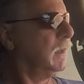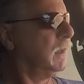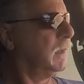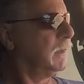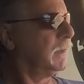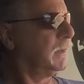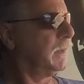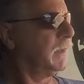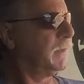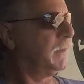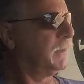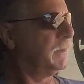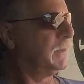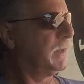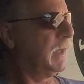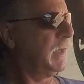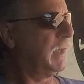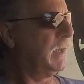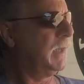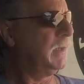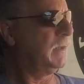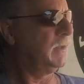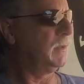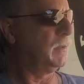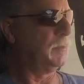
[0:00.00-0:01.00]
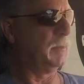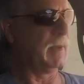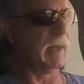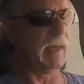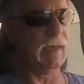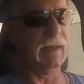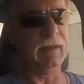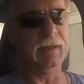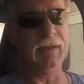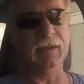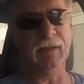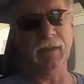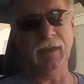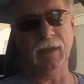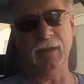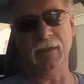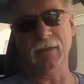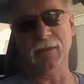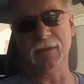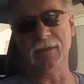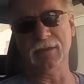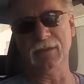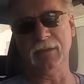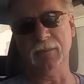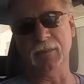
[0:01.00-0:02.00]
Another day in the
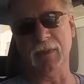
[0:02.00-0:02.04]
Biden-Harris